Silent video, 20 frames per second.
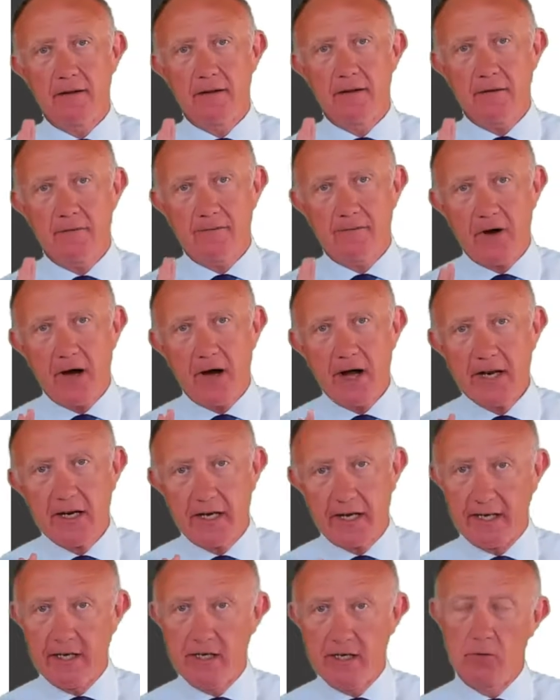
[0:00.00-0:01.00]

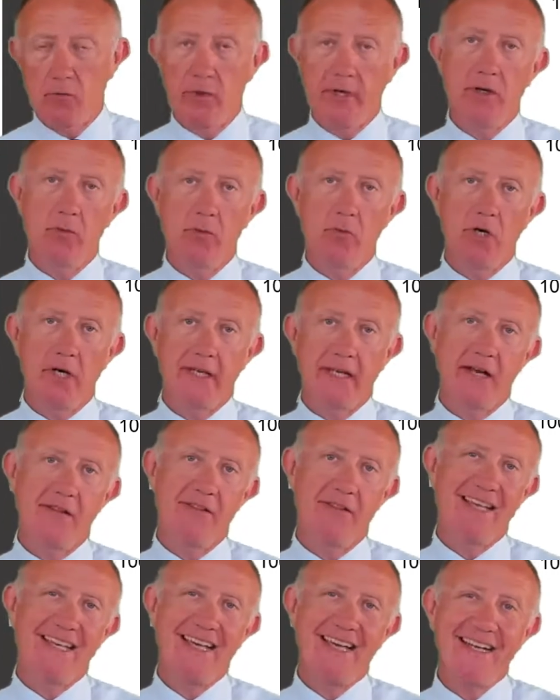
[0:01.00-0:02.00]
Finally, we can work out
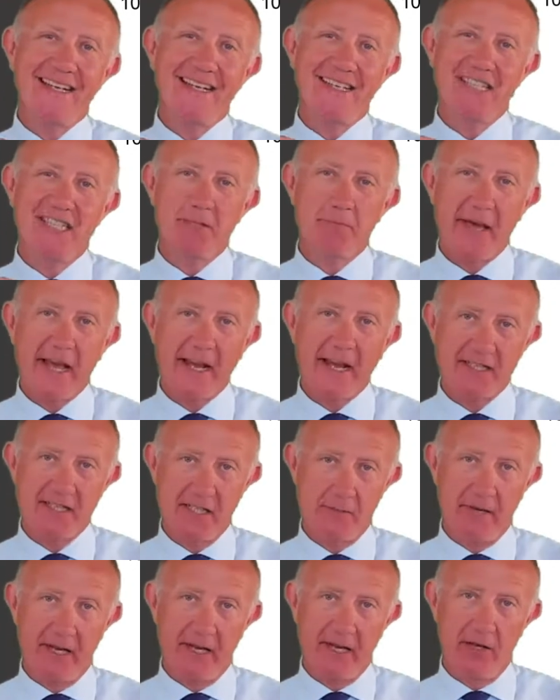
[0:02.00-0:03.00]
the expected
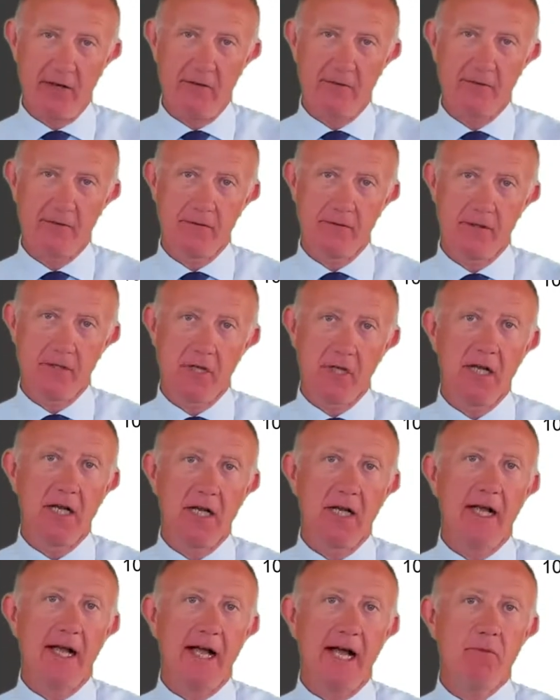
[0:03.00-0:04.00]
payoff.
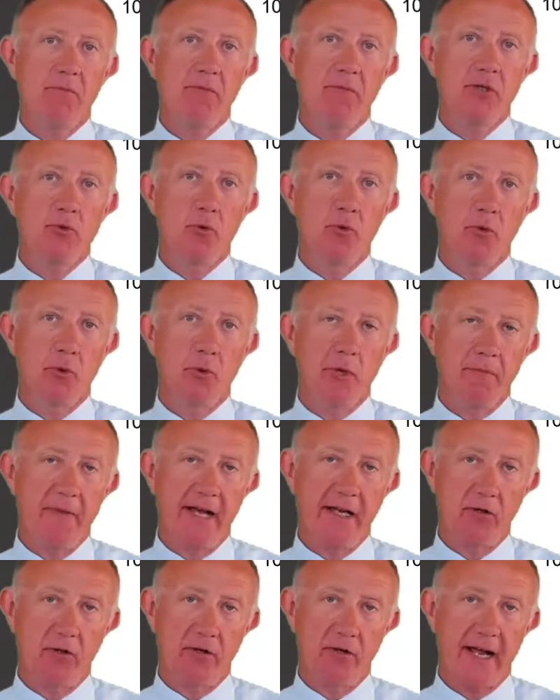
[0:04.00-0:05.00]
How much would we
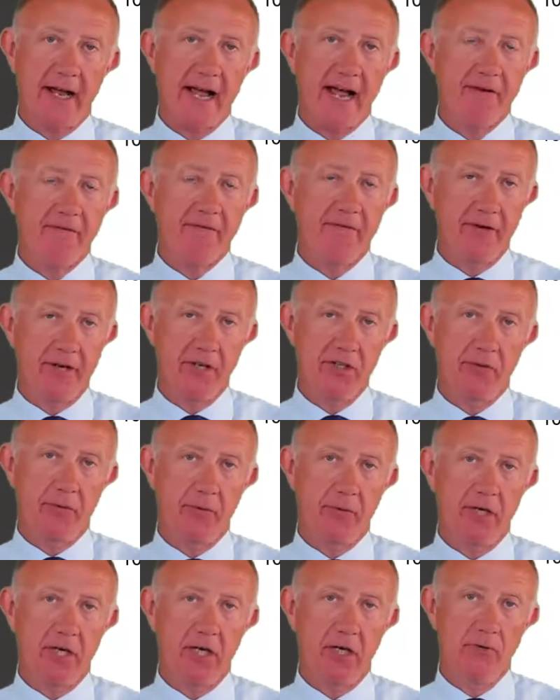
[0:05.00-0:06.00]
make on average if
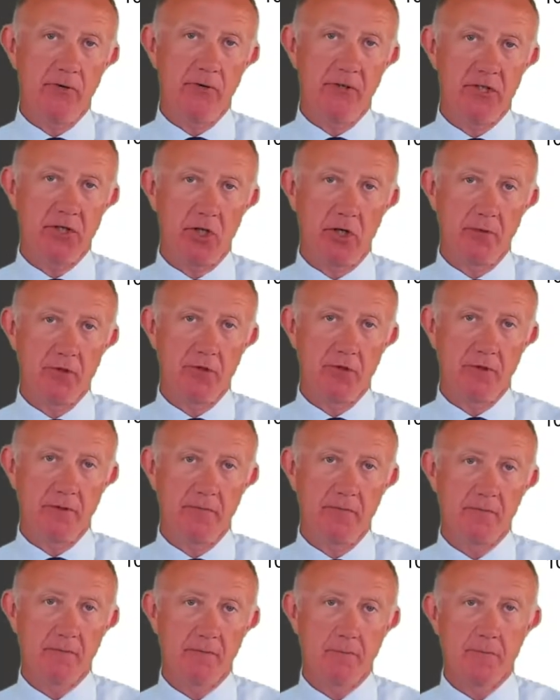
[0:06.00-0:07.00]
we owned this option?
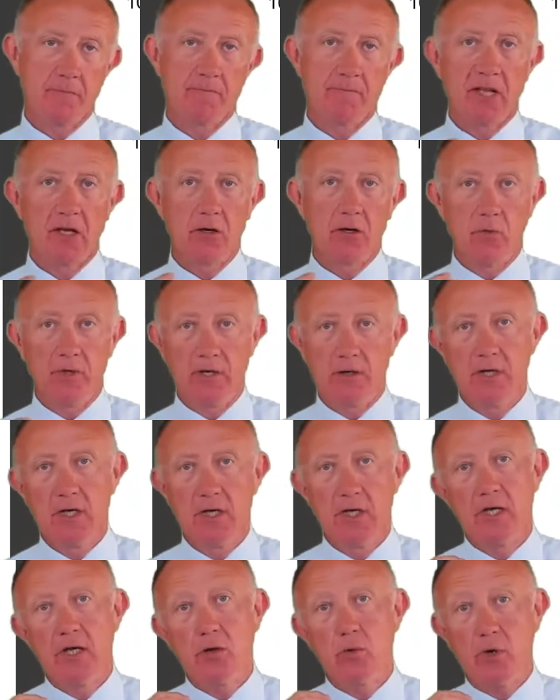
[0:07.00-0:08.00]
Well,
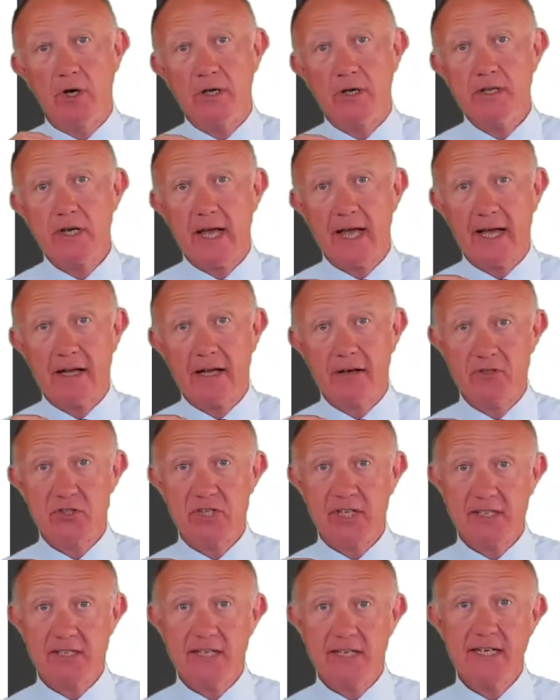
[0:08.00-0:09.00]
1 out of
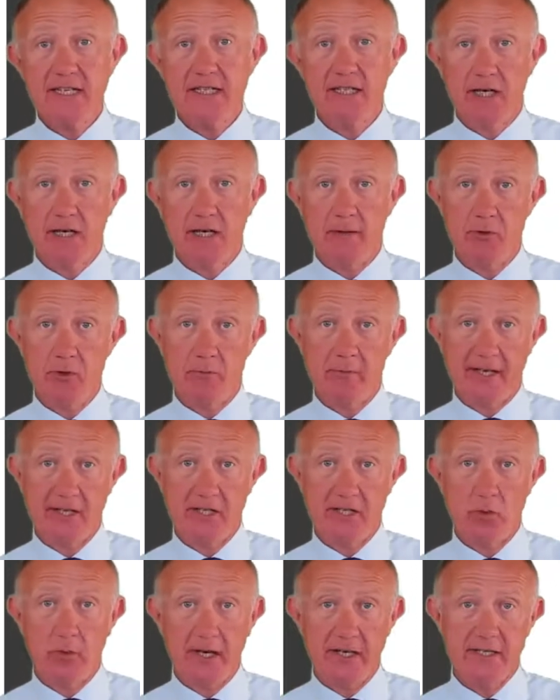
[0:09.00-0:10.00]
16 times we make
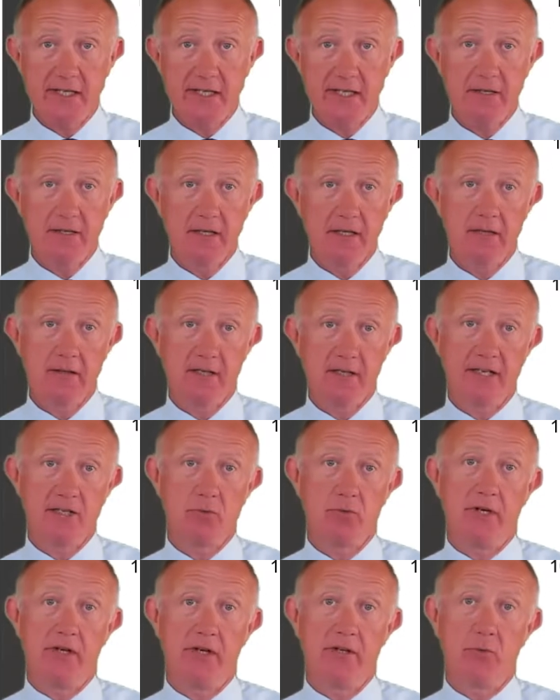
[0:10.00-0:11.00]
20, that's
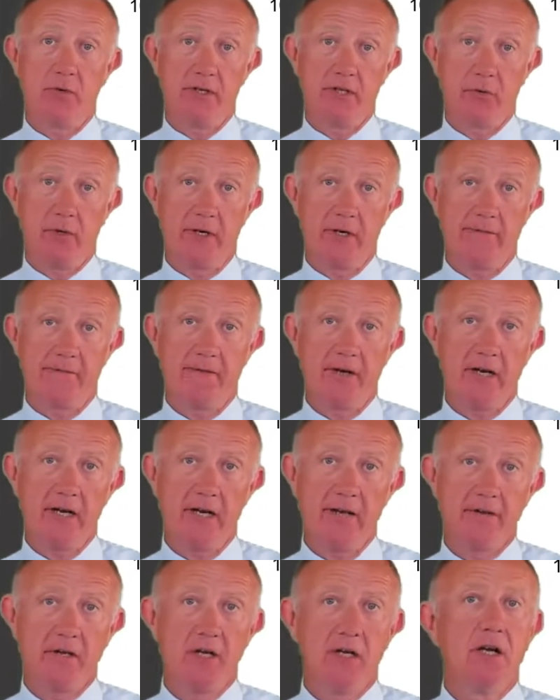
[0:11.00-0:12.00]
worth
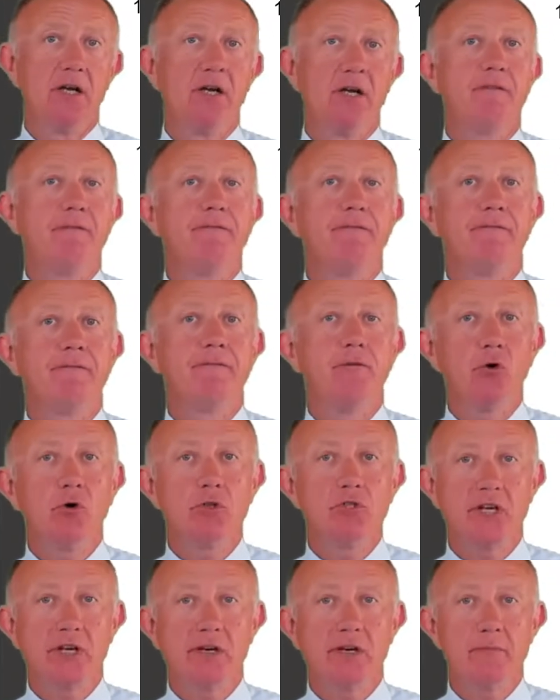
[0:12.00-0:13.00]
125. 4
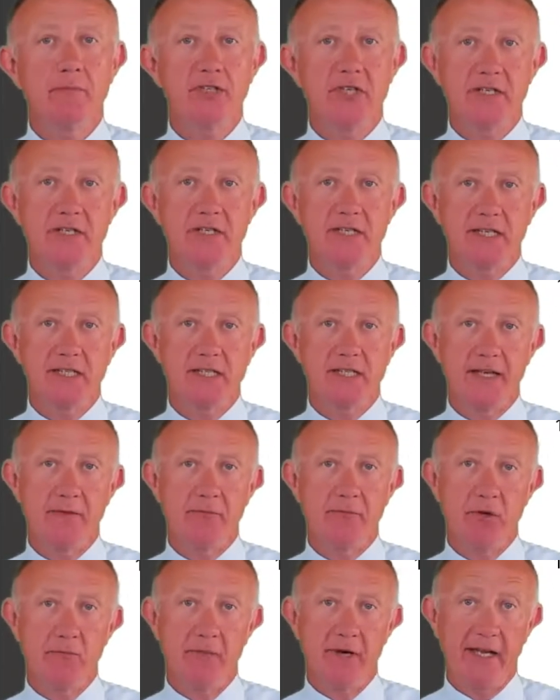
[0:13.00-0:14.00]
times in 16
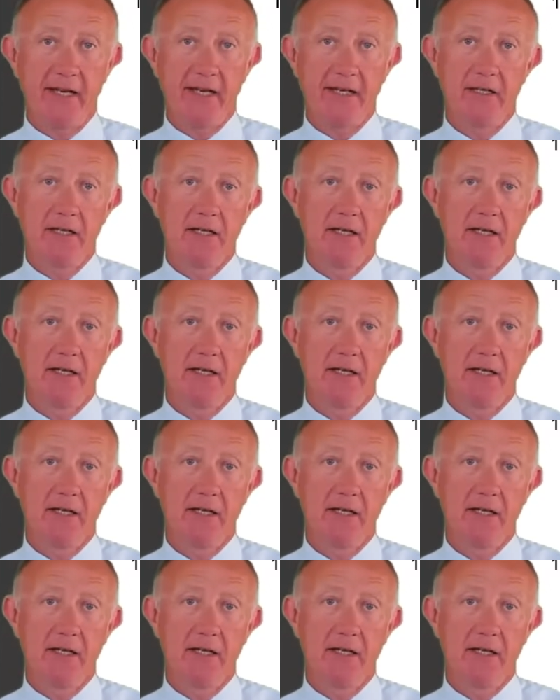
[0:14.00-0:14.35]
we'd make